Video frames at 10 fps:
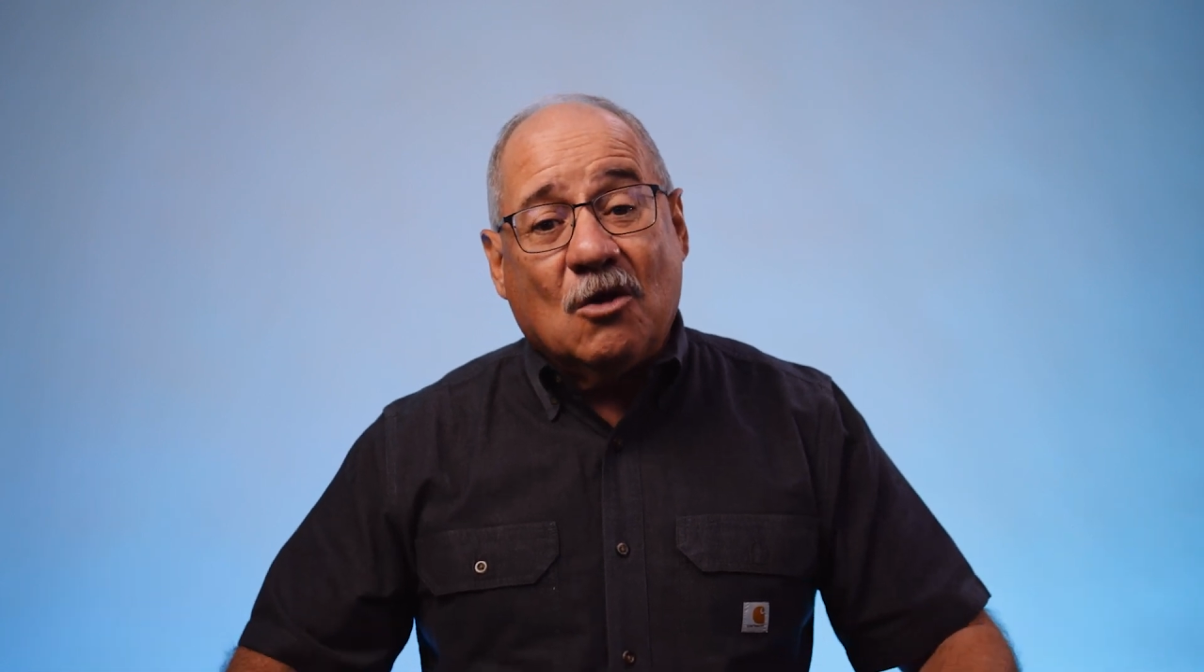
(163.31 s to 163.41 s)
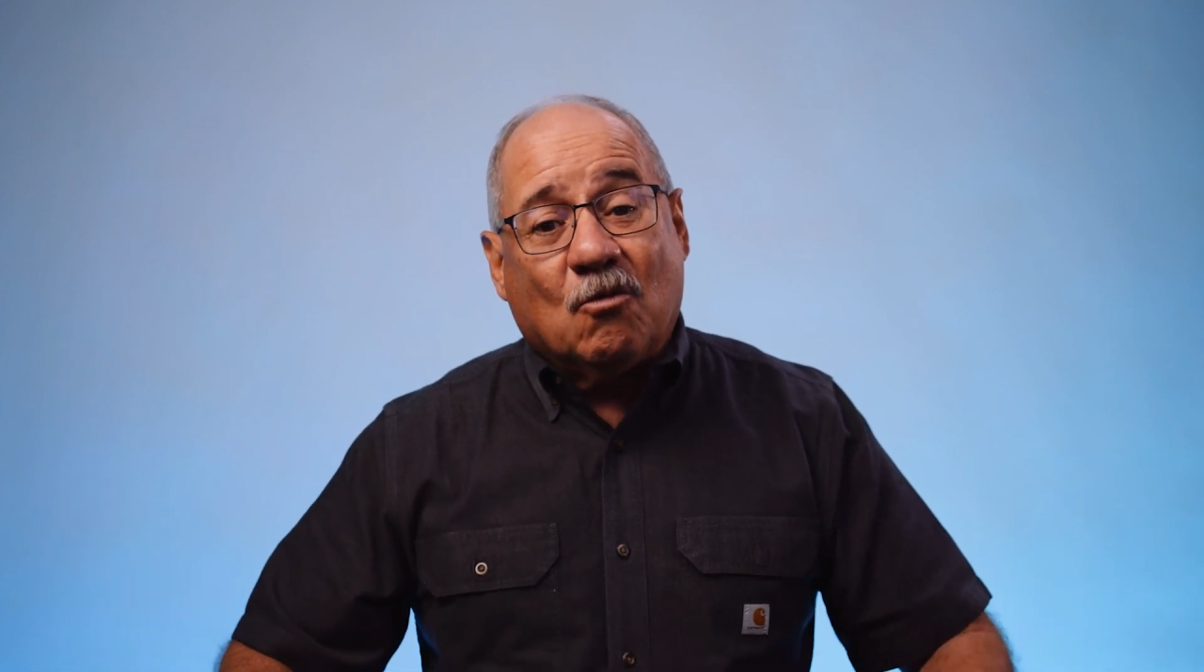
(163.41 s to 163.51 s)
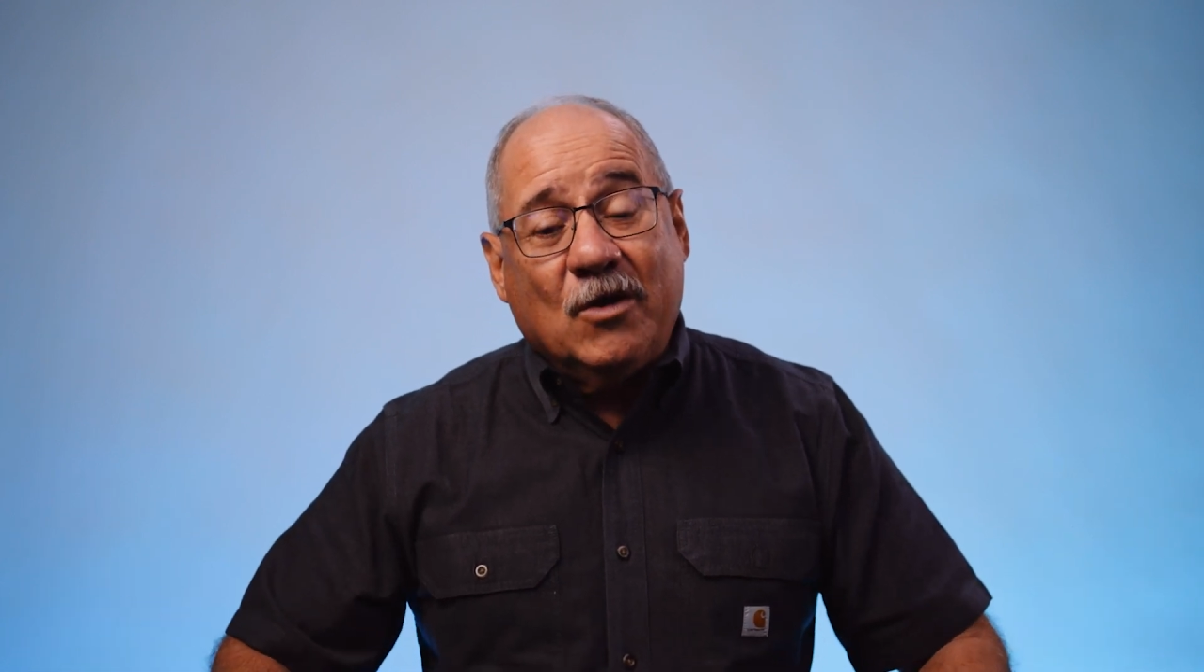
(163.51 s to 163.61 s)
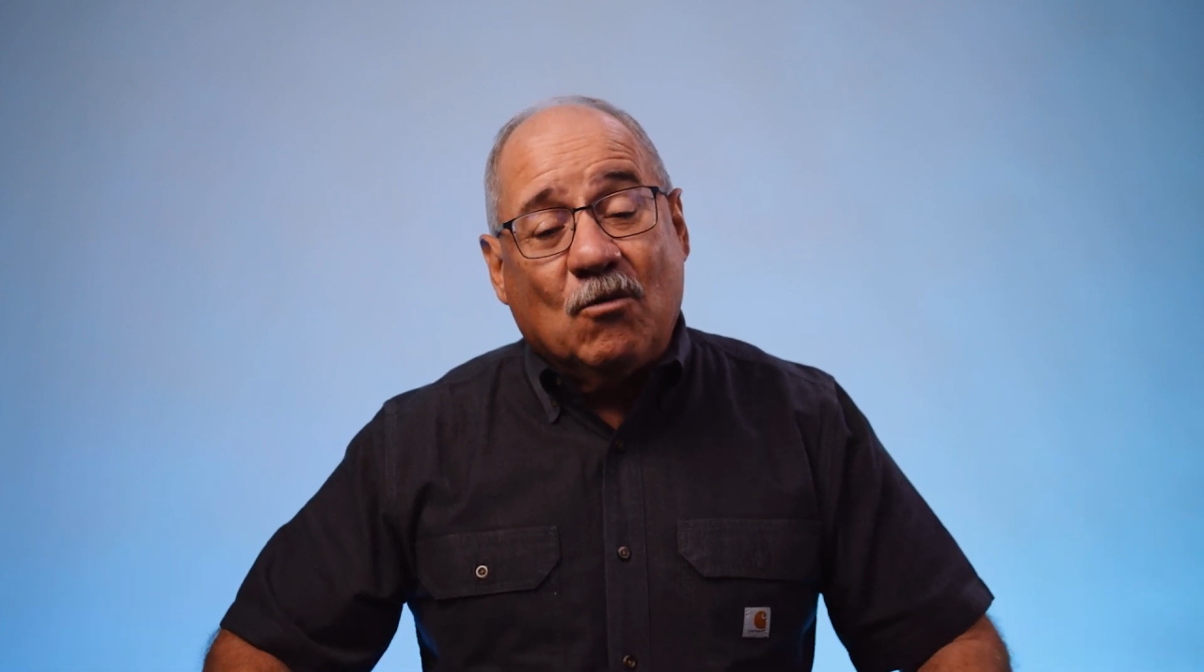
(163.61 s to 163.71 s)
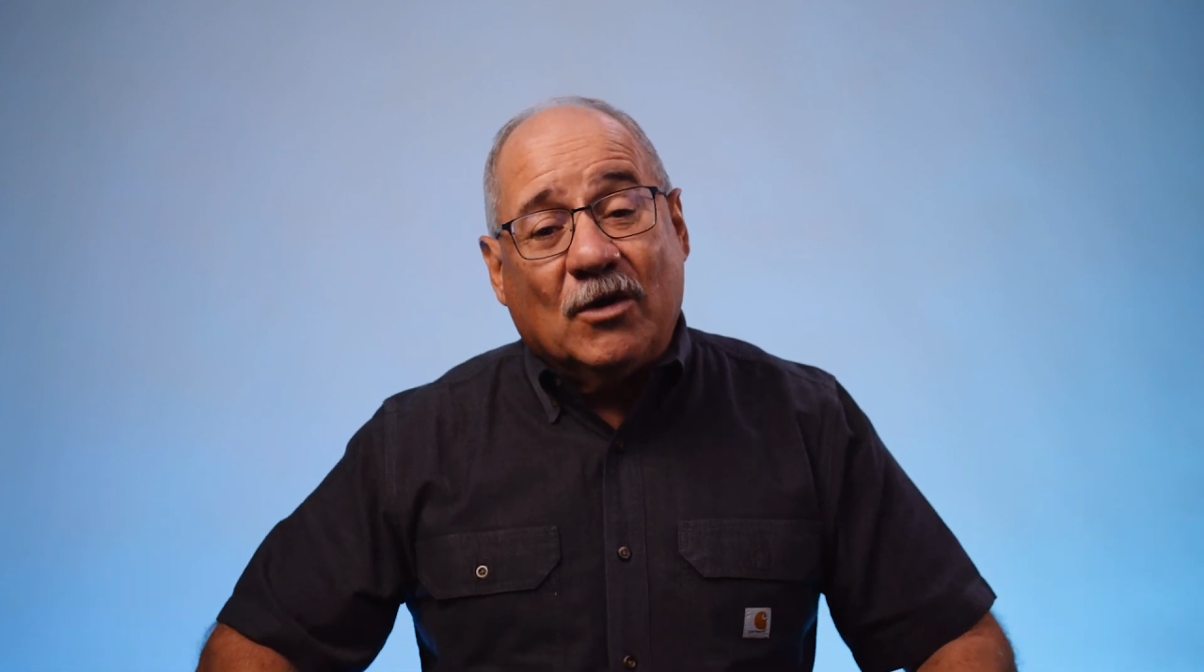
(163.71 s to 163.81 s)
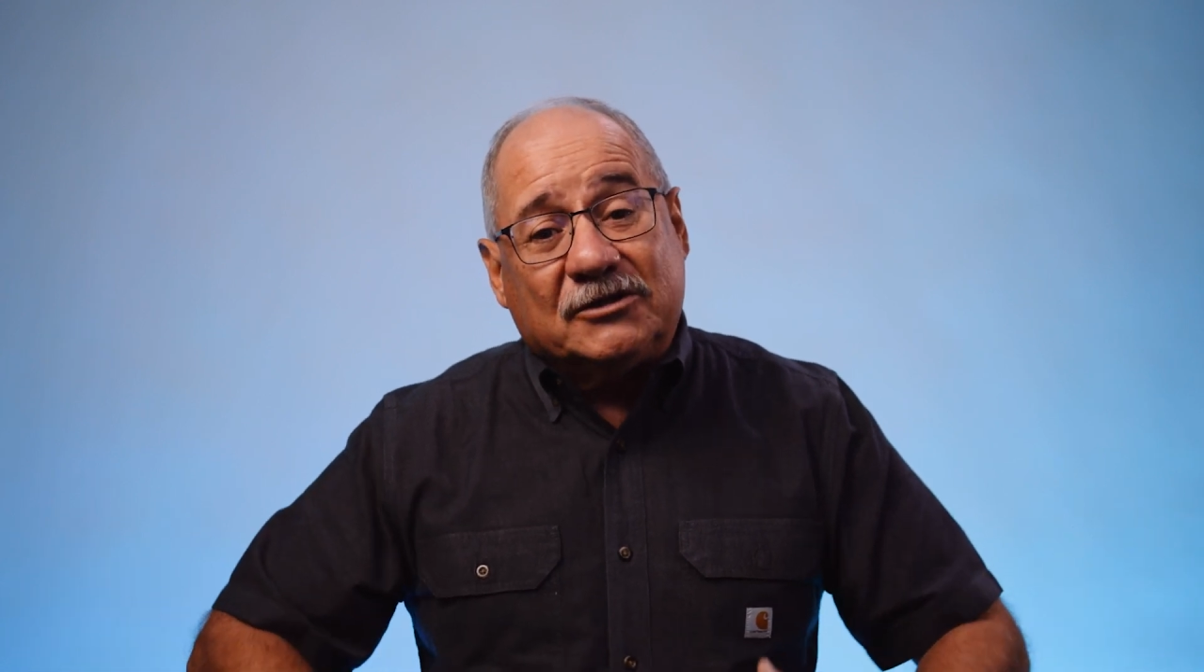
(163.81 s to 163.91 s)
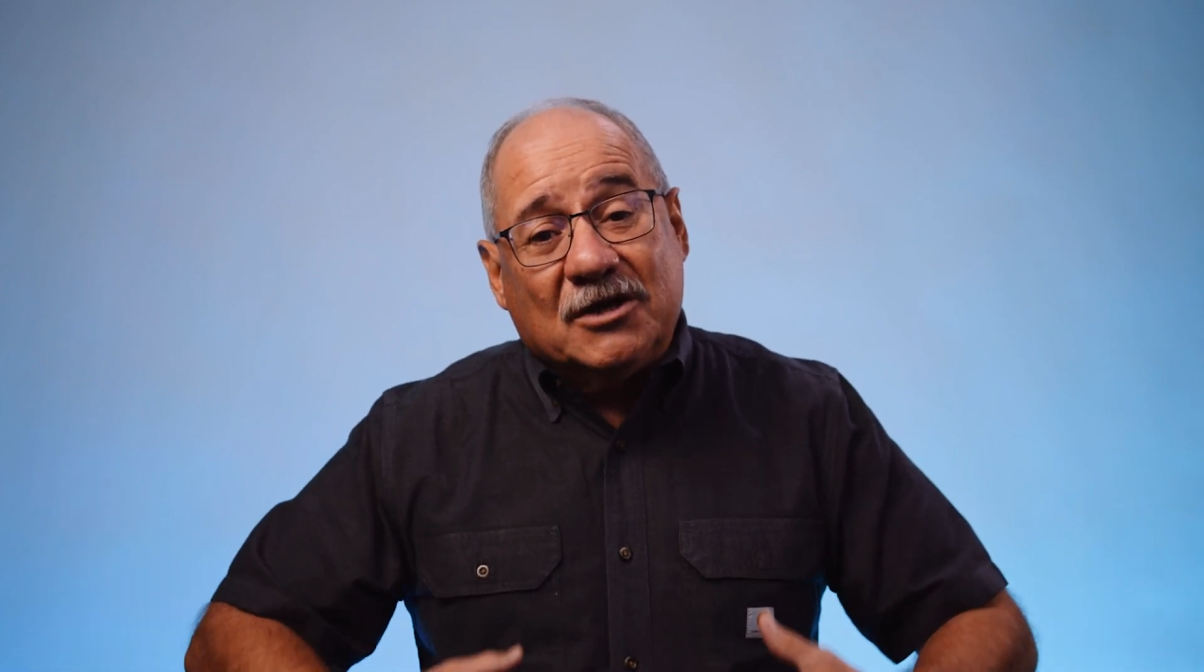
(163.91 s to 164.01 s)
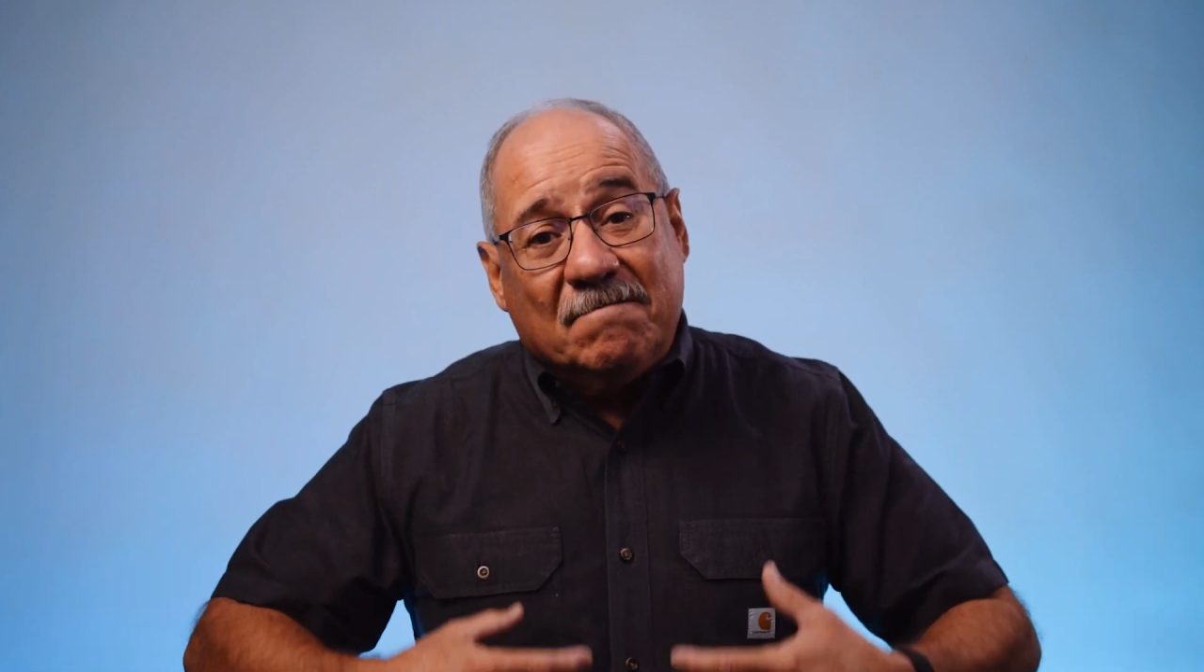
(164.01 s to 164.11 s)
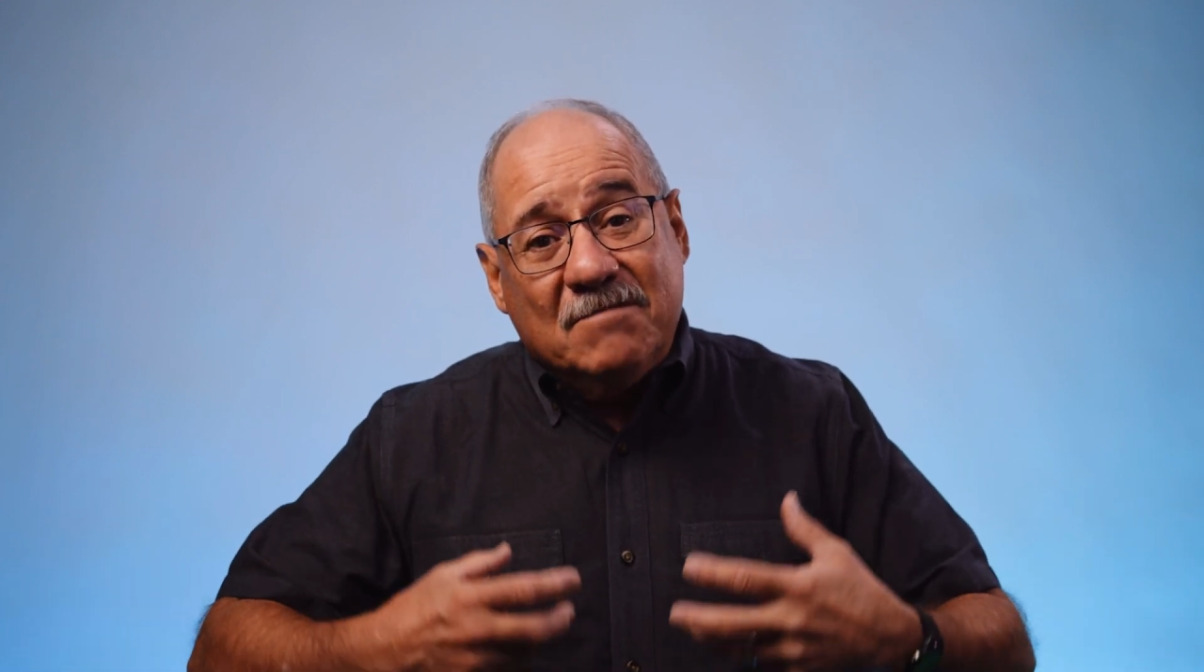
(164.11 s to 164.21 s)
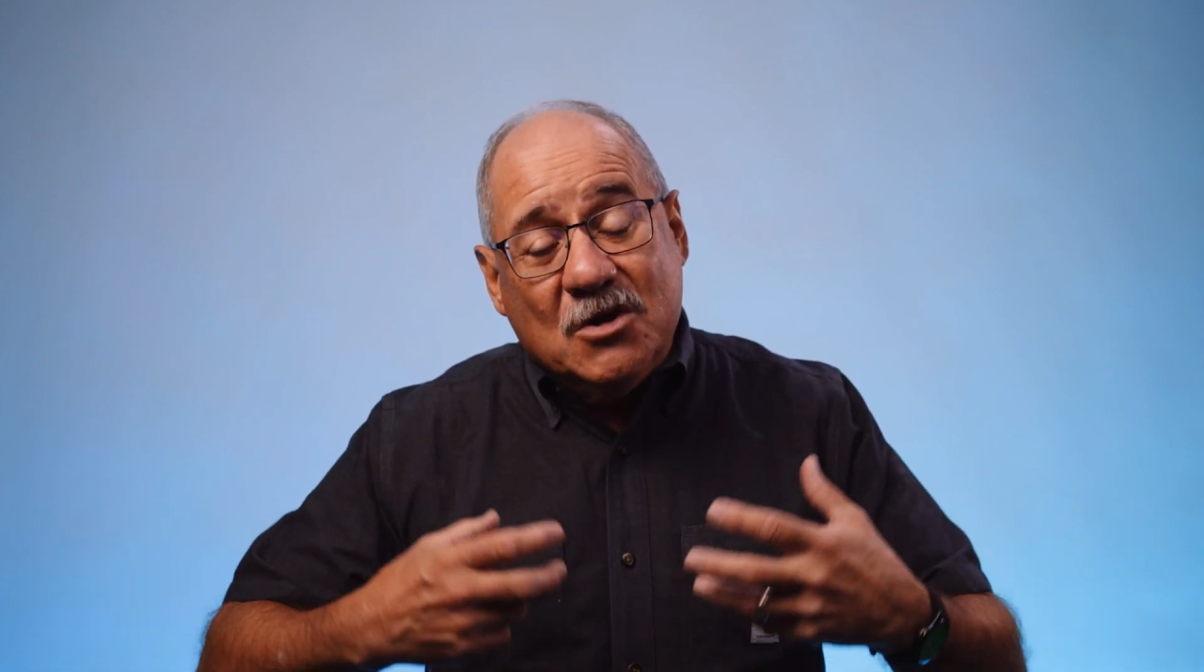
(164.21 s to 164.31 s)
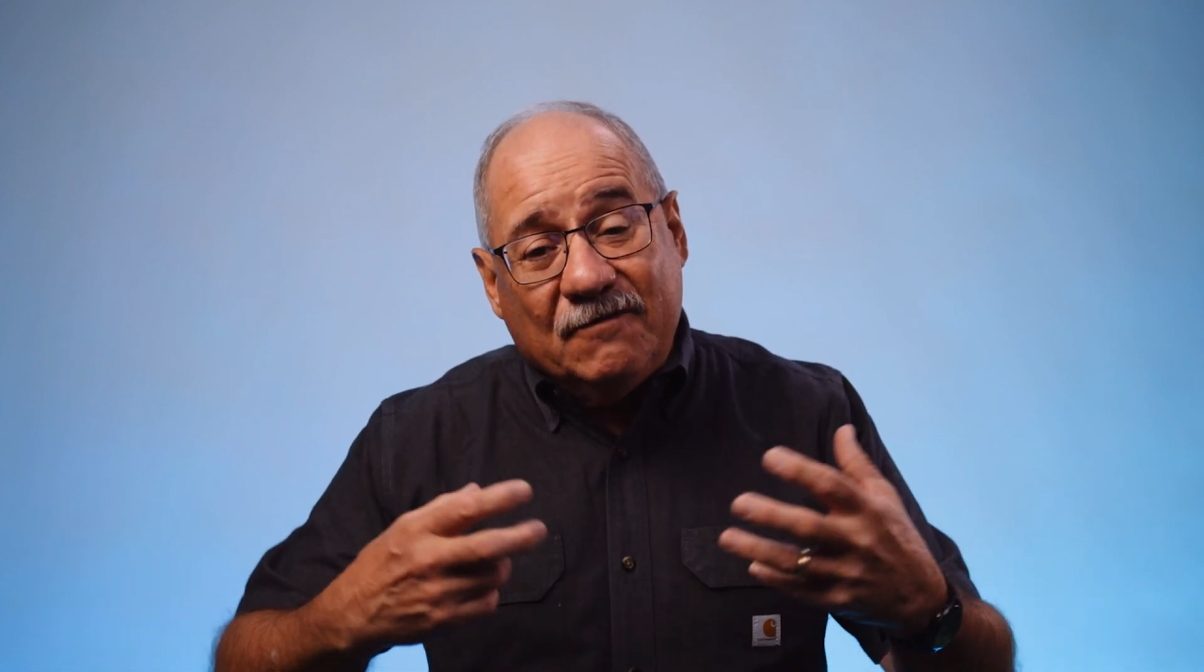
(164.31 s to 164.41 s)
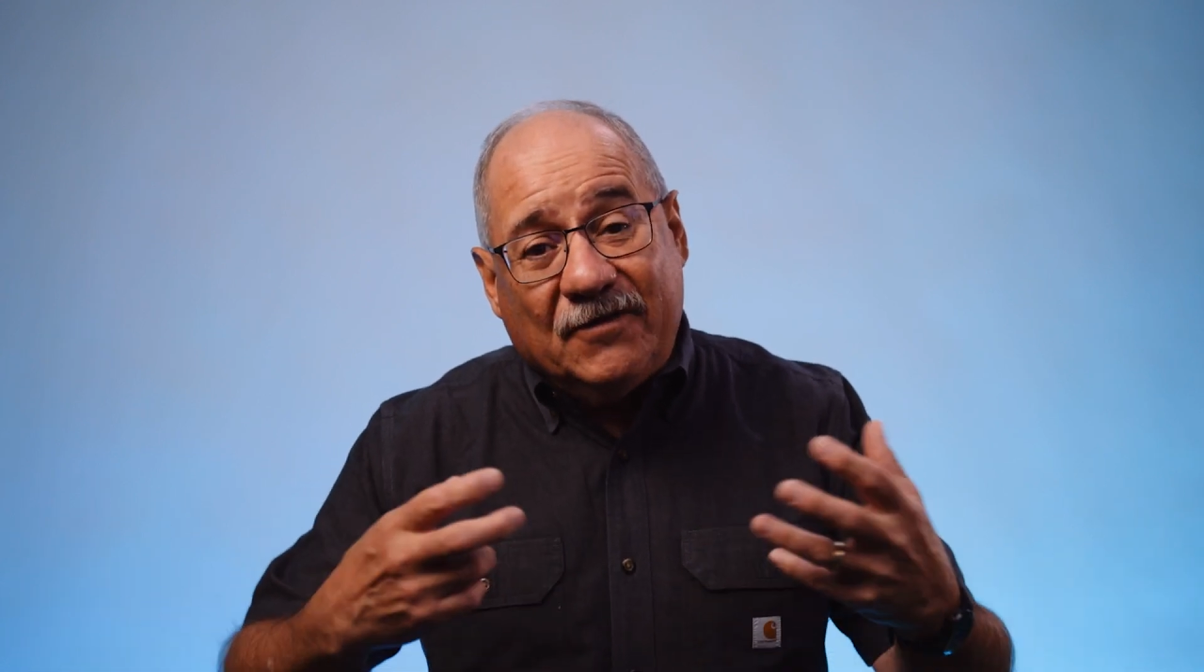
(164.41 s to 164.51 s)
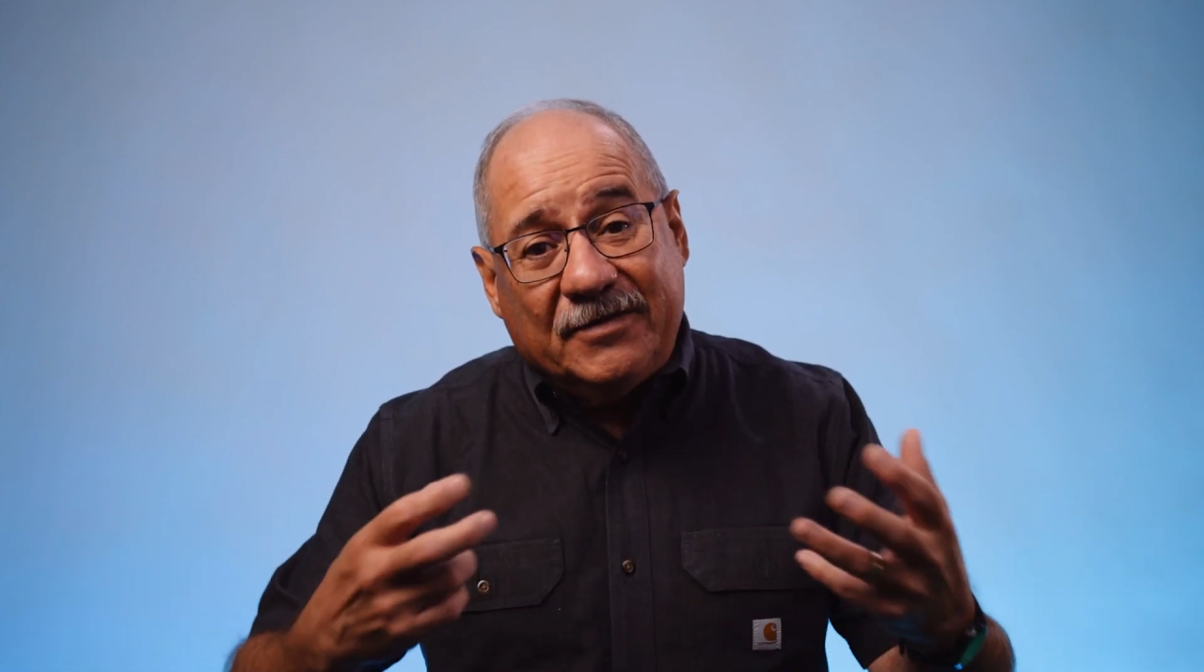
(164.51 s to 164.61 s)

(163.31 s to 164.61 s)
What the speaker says: We want to move